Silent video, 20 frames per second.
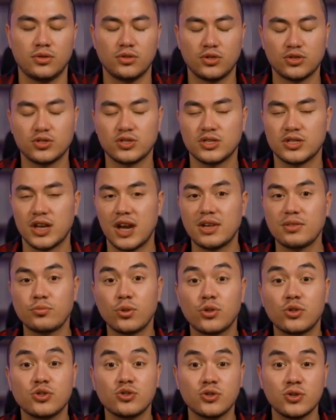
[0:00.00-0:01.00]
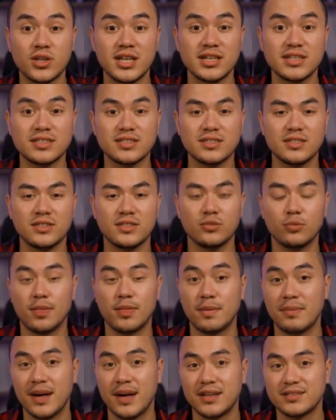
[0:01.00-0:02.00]
There's a lot more to Git,
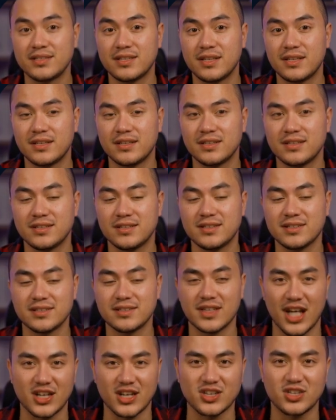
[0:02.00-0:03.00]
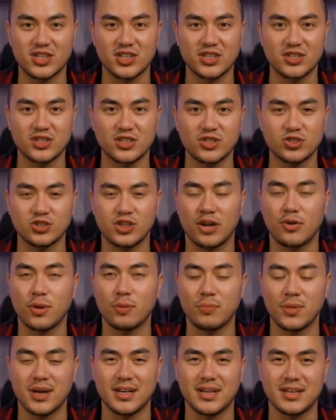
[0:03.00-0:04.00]
rebasing, stashing,
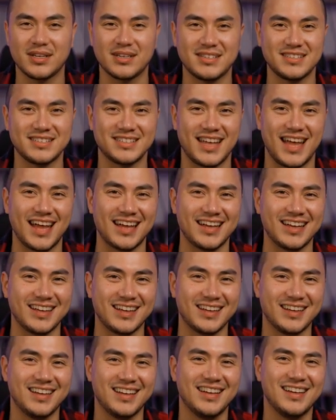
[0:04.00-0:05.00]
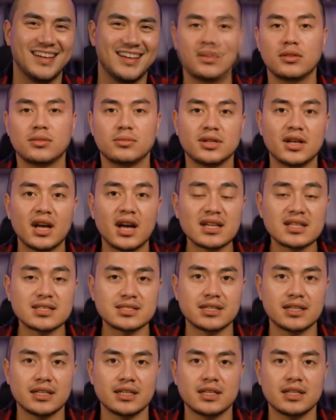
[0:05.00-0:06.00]
cherry picking, tagging, but
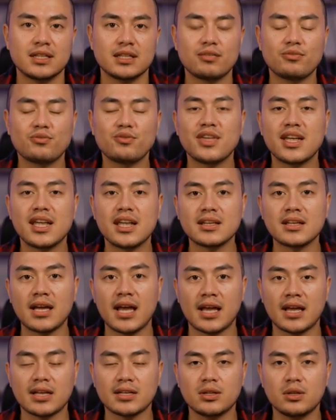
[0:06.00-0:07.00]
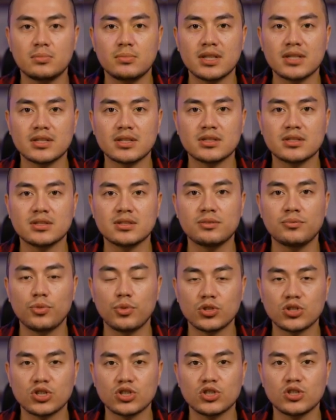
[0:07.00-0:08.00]
honestly, if you nail add, commit,
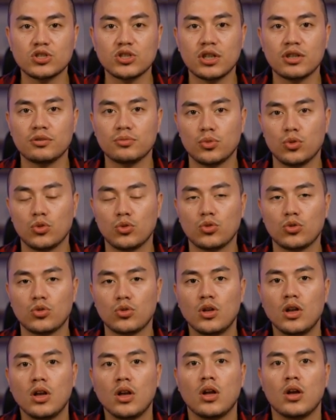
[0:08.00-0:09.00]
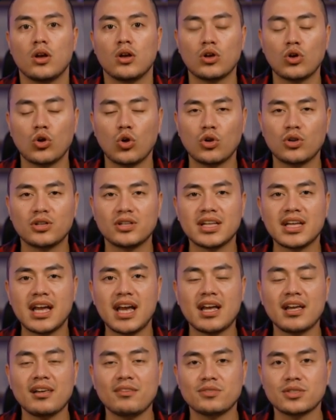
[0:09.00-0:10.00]
push, and pull, you're already
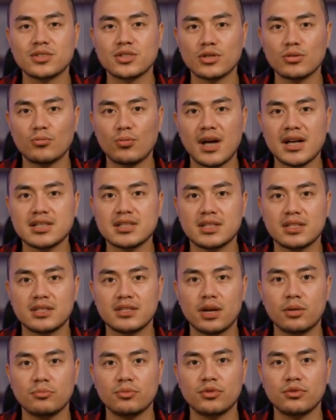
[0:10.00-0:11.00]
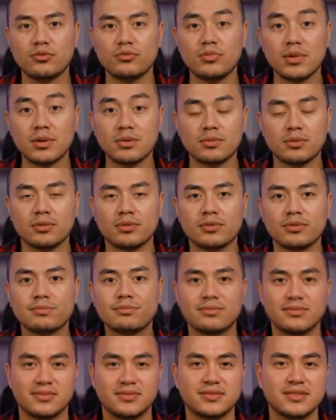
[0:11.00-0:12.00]
ahead of a surprising number of people.
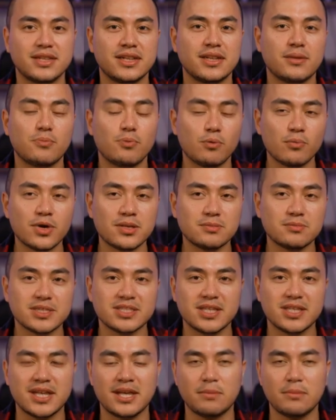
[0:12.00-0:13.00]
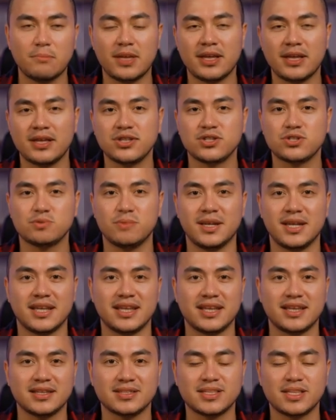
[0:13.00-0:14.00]
The number one mistake beginners make
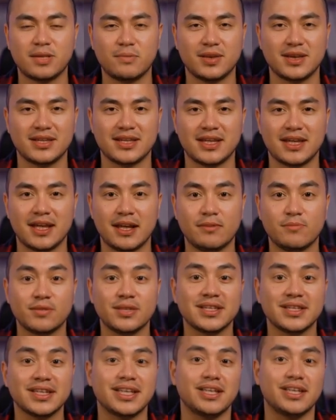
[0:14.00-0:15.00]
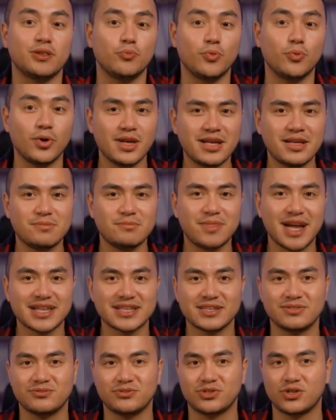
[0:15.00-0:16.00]
is committing everything in one
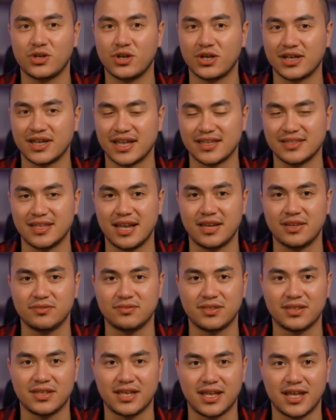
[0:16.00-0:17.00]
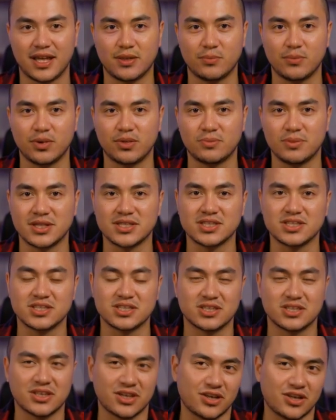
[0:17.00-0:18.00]
massive chunk at the end of the day when a message
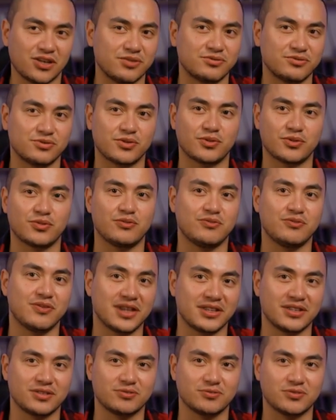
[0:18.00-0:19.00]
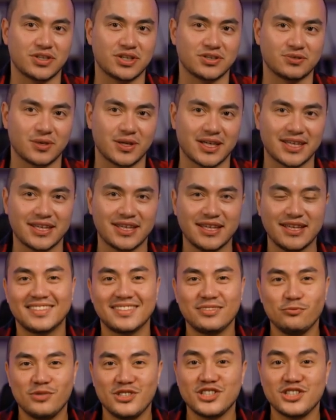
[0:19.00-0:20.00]
stuff or final v3.
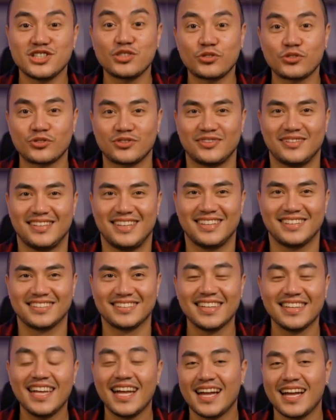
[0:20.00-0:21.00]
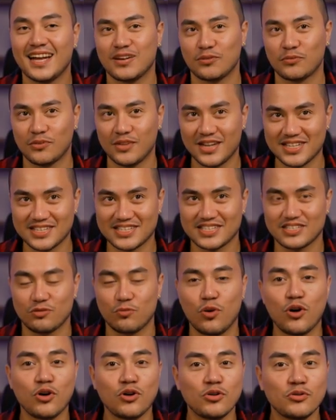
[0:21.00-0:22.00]
Please don't do that. Write
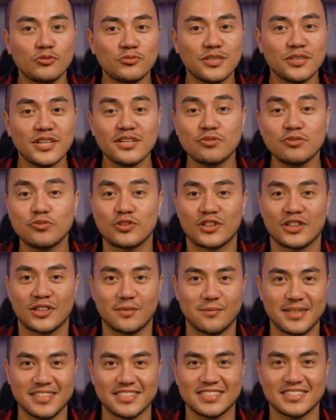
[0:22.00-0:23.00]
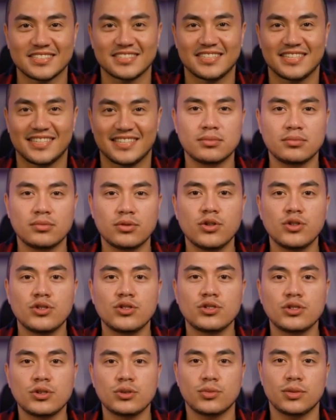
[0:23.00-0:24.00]
small, meaningful commits.
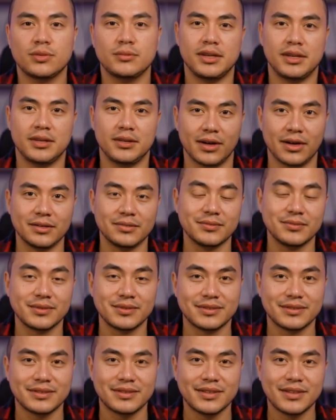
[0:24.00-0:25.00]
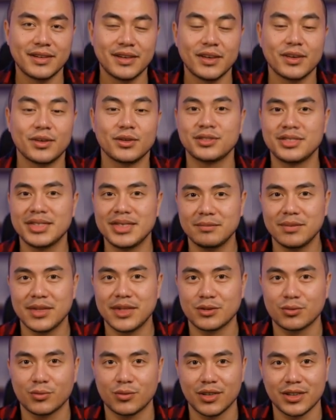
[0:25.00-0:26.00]
Future you will be grateful. Your
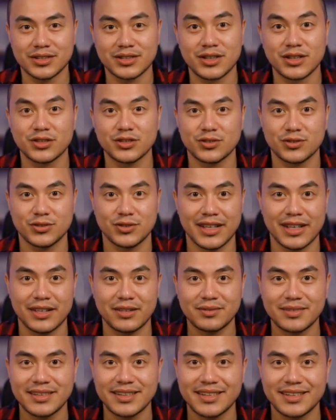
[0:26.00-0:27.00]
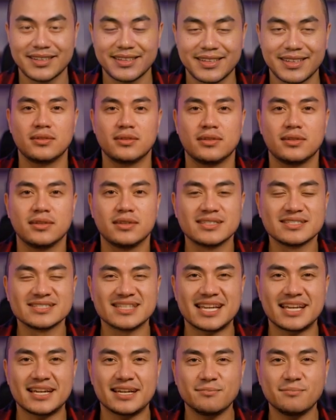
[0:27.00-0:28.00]
teammates will not hunt you down. The
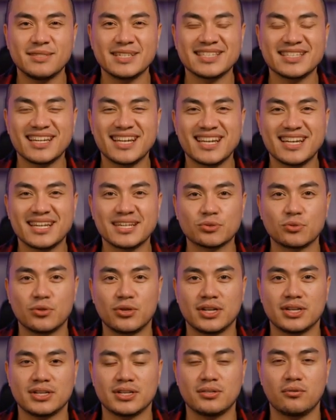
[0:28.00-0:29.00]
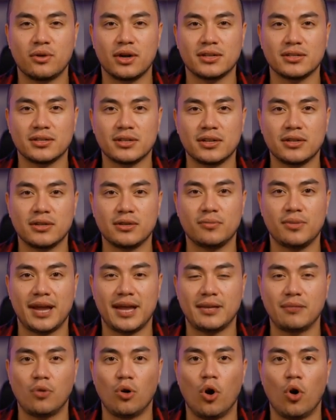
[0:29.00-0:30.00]
second mistake is working directly on the
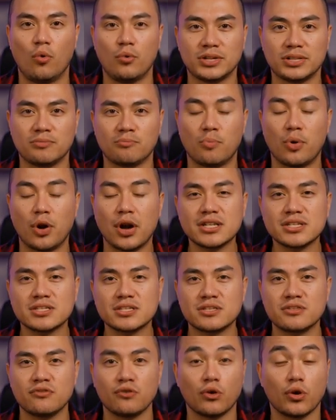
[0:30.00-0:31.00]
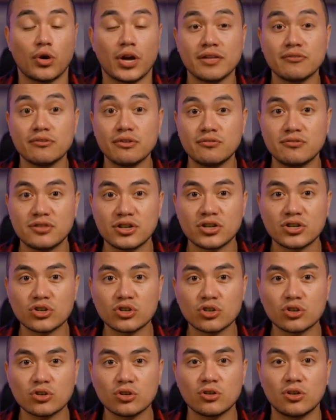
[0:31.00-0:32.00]
main always branch for every
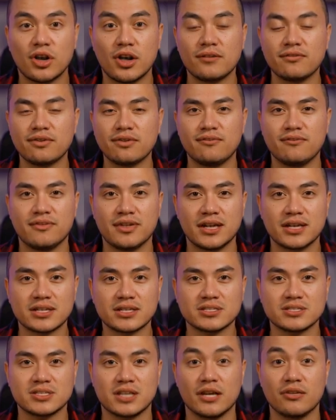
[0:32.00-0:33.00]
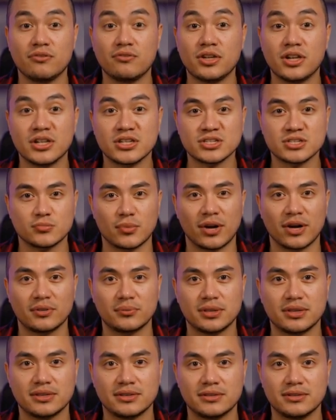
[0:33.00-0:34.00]
feature, every fix, every
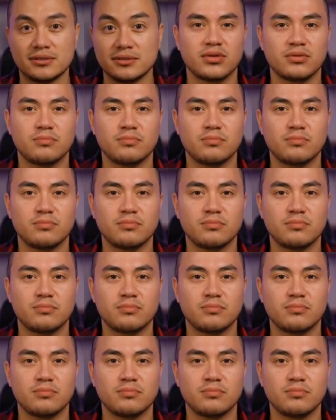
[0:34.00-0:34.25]
experiment.